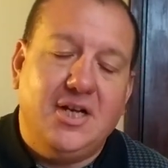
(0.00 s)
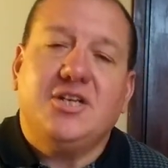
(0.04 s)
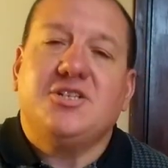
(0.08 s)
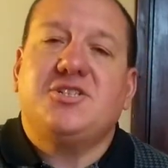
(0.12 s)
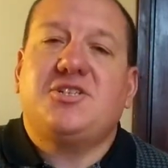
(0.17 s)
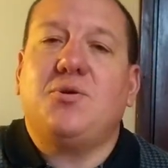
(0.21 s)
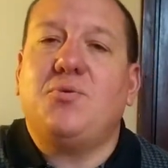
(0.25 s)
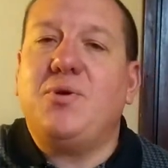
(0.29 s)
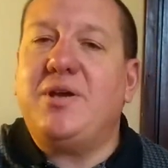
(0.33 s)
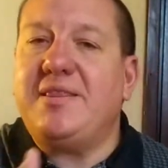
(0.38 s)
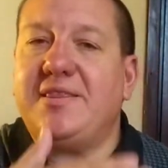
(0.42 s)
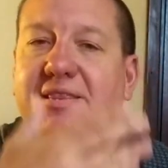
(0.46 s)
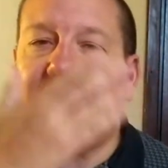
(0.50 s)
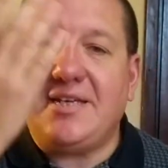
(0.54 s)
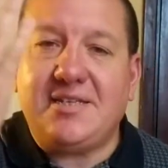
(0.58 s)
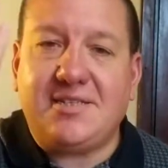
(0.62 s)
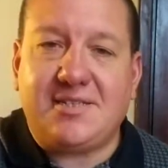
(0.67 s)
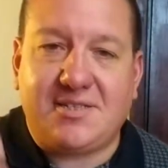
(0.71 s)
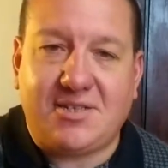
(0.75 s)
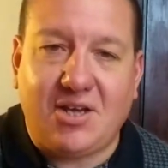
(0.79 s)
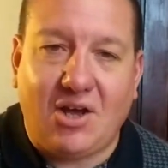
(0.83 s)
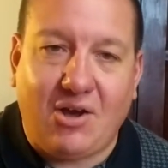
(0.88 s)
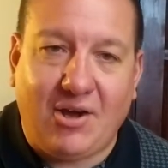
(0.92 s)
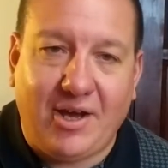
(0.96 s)
So in
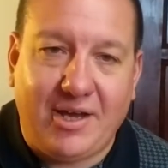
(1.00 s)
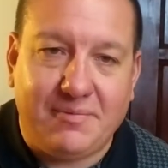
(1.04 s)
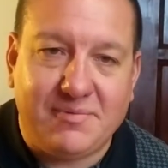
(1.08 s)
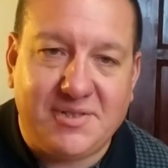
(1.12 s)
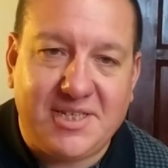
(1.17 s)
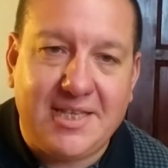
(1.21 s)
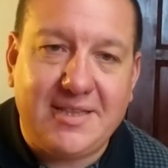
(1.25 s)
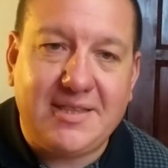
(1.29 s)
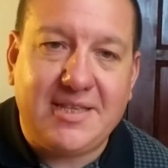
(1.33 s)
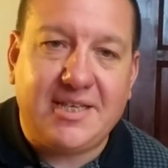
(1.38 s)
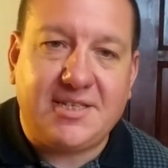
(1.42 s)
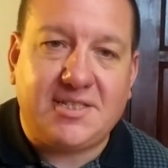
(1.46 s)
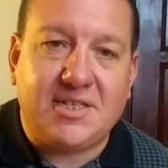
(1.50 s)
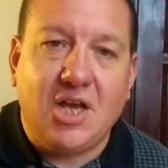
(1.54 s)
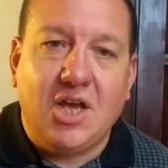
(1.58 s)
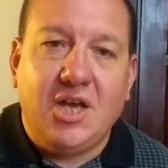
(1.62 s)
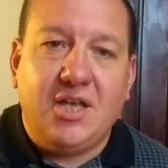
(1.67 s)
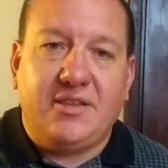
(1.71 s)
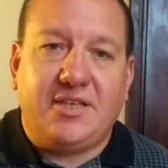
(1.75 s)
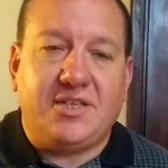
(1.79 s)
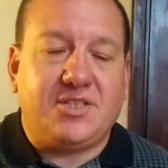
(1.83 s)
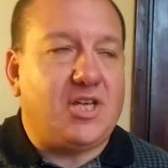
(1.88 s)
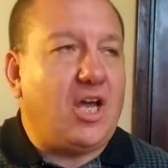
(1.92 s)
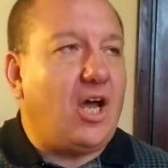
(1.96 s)
these times, in this
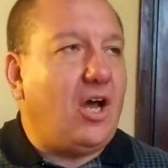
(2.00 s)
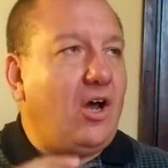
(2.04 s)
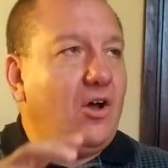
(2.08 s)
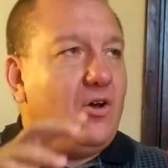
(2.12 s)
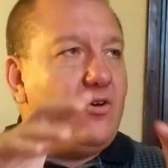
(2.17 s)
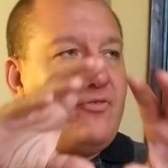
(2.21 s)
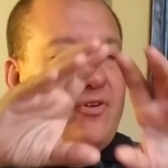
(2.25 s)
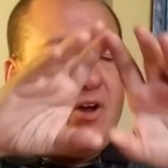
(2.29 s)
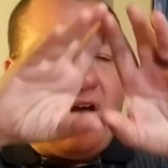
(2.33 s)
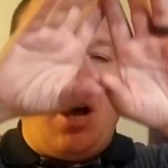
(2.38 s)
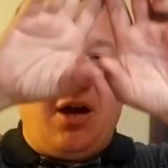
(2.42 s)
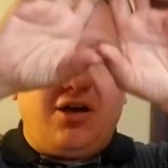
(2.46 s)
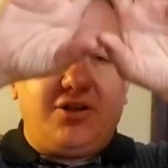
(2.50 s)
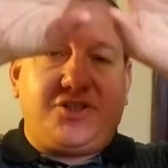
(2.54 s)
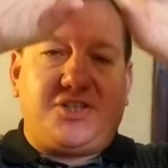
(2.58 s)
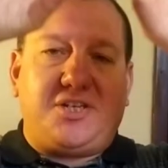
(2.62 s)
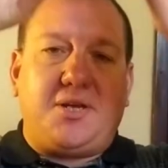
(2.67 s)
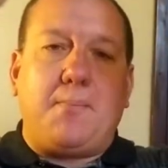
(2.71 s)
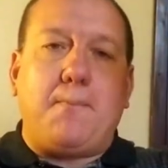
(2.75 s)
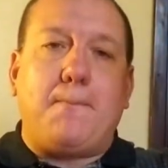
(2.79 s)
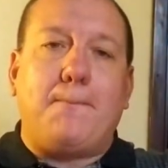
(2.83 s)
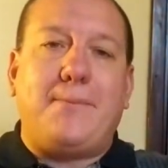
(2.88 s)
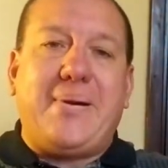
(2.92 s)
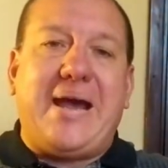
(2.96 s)

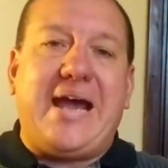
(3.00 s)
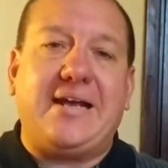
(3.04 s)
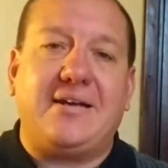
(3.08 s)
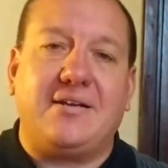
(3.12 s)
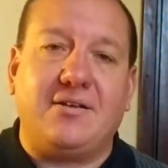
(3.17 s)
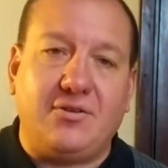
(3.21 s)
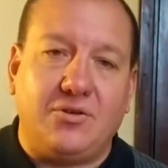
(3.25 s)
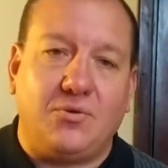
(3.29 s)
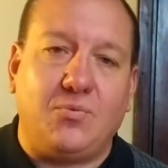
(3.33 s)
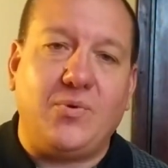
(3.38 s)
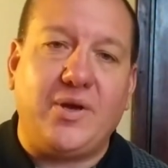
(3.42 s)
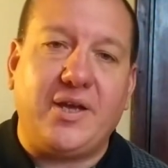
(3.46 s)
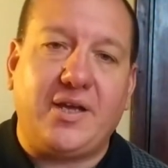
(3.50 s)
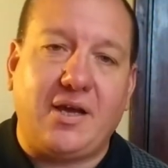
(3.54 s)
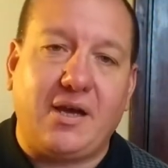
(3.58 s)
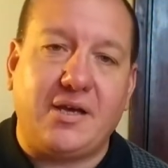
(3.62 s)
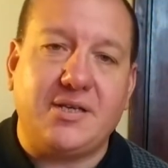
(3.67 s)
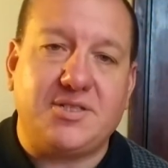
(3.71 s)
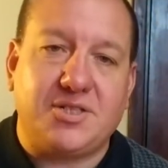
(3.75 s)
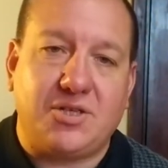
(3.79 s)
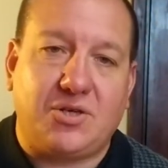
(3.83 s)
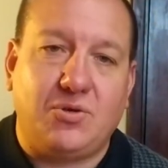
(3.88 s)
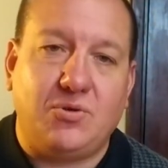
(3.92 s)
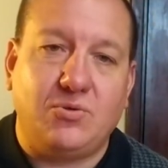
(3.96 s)
overarching banner that we're
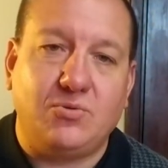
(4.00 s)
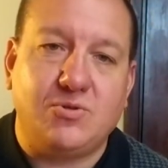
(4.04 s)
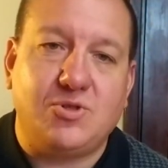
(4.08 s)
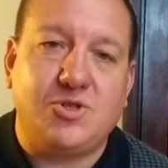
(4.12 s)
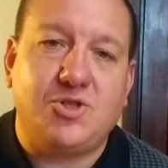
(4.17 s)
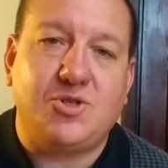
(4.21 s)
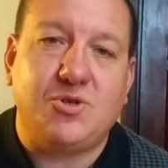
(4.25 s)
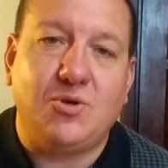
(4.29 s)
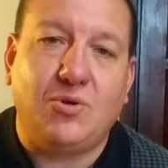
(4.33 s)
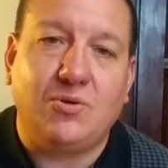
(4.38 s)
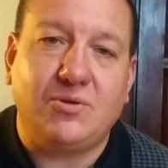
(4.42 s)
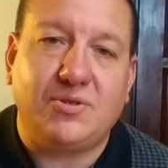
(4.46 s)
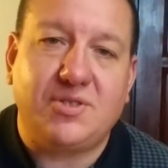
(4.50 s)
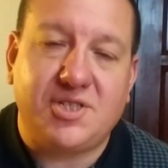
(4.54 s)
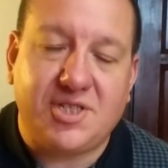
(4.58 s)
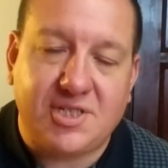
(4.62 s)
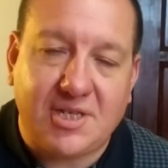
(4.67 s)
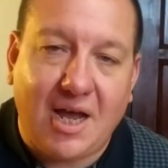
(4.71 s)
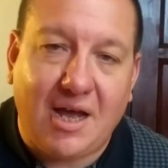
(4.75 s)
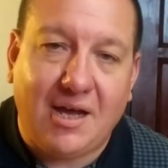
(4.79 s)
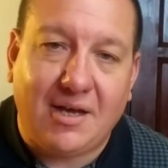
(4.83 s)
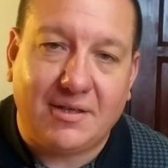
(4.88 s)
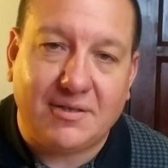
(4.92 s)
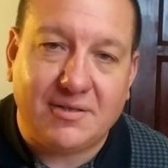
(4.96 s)
going to call sword
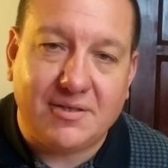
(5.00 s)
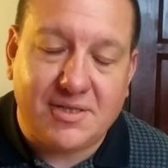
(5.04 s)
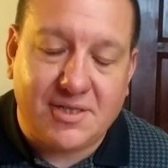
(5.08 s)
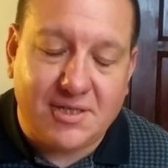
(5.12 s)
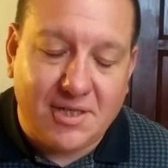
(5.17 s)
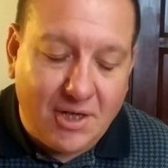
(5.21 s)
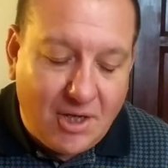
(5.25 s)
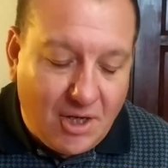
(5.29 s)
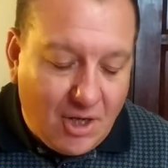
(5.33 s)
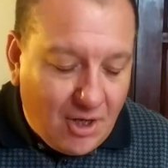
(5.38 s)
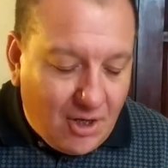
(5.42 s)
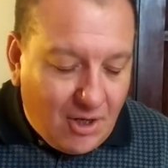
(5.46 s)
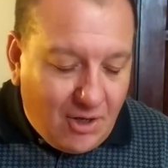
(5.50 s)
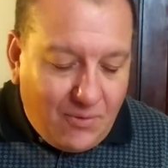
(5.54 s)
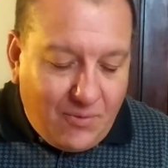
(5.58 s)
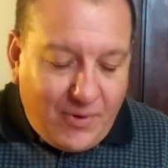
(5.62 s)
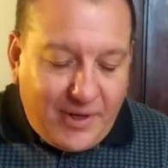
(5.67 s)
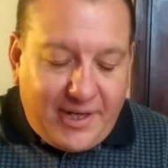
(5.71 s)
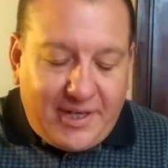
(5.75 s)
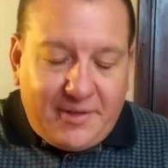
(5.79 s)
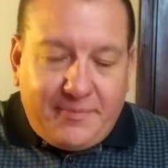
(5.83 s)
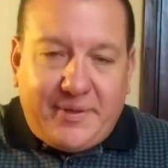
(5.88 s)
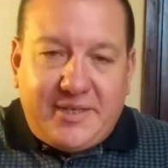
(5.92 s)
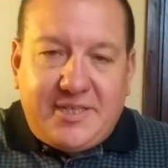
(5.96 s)
stance, we're
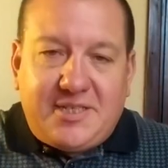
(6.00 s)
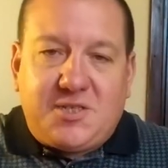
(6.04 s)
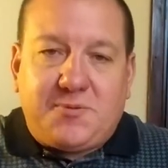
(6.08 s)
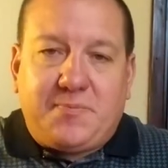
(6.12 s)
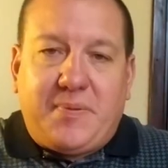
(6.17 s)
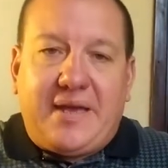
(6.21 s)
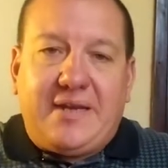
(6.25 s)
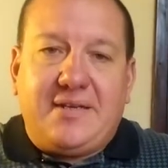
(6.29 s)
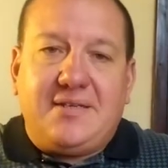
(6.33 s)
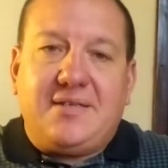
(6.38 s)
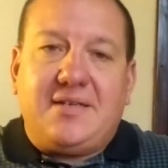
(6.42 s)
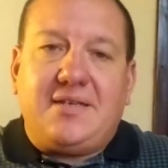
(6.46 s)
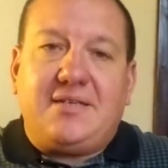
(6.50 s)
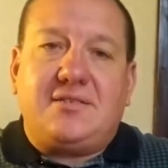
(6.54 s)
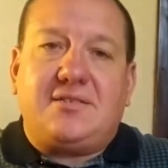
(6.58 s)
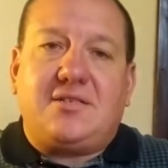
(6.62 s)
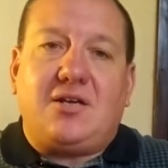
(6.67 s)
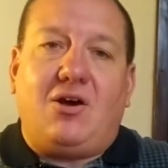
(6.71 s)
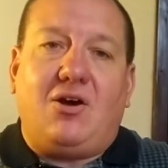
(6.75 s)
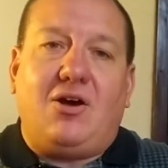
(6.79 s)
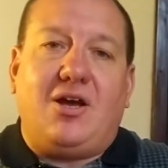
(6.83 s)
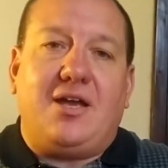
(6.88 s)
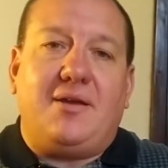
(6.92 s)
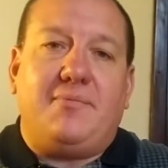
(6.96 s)
going to be spending
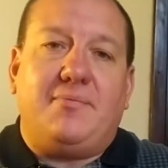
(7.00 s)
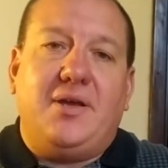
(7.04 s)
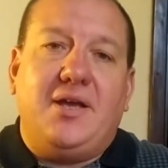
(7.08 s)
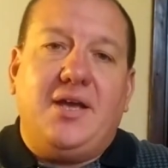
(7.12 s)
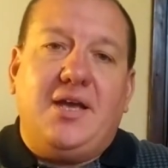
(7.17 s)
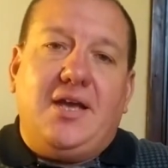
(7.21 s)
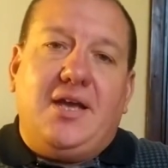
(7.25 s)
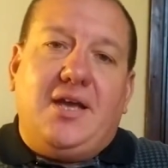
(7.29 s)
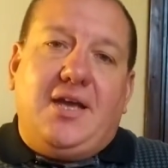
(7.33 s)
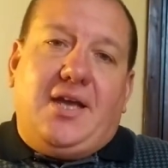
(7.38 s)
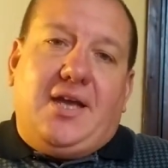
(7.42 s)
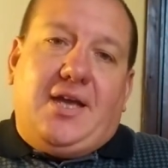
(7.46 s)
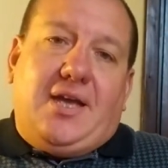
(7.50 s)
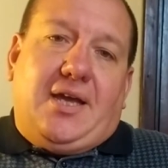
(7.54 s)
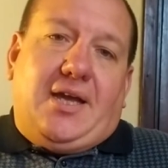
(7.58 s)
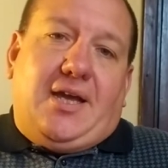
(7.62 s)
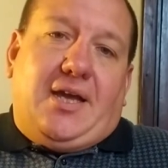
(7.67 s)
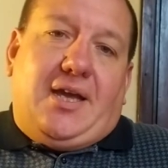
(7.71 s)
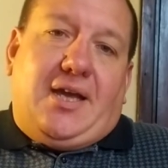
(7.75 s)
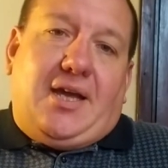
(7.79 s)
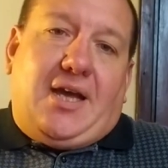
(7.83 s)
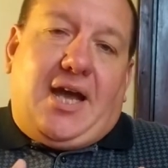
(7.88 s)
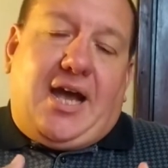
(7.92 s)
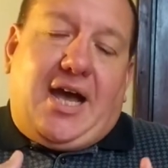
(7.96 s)
time
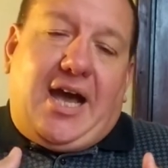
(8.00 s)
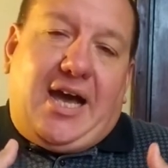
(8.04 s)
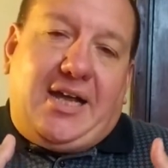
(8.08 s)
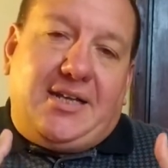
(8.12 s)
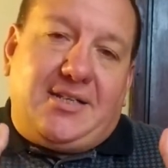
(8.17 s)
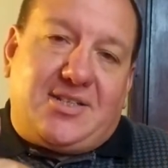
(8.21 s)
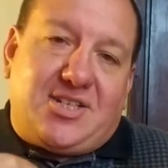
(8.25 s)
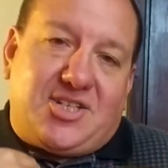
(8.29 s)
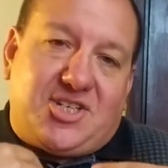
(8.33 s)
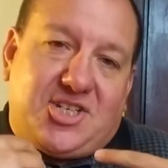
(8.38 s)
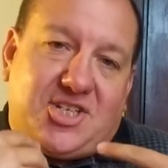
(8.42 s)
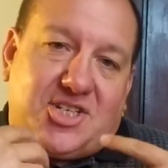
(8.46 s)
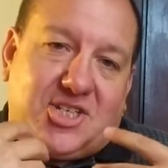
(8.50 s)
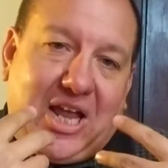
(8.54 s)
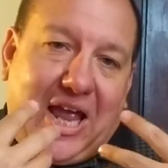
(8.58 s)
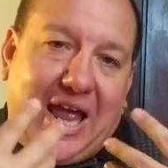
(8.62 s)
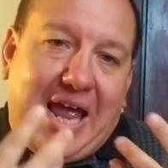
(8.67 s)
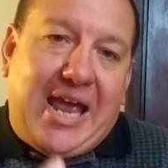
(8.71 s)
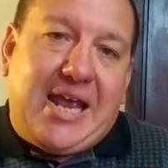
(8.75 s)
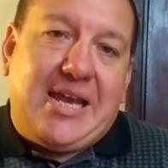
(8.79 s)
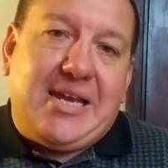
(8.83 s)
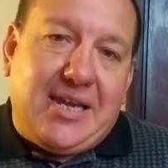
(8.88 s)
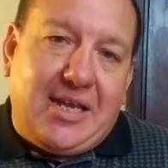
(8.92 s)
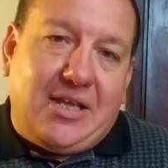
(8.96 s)

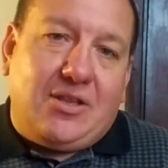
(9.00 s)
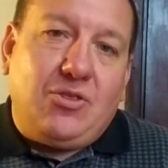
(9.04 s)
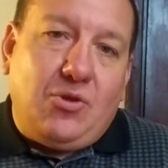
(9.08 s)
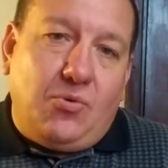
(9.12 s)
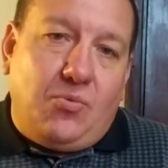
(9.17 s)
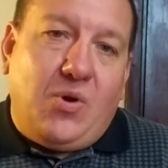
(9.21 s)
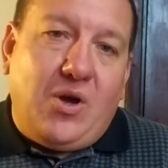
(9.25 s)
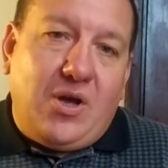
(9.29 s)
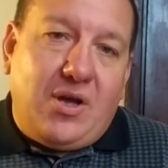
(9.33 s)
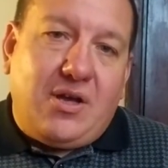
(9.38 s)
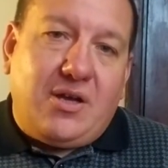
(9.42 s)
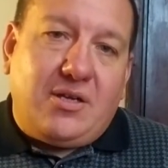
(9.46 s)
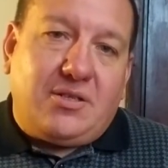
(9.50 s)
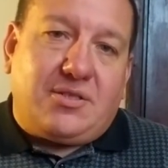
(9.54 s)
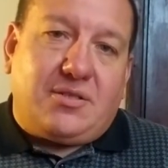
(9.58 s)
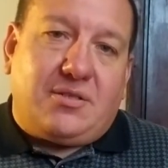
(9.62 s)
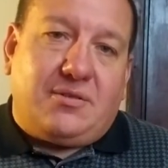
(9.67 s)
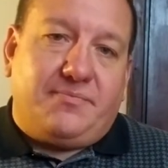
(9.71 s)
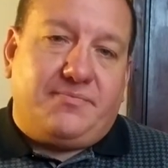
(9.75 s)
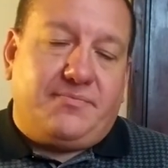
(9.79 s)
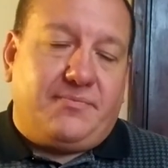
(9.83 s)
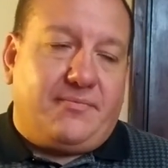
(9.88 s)
understanding the word.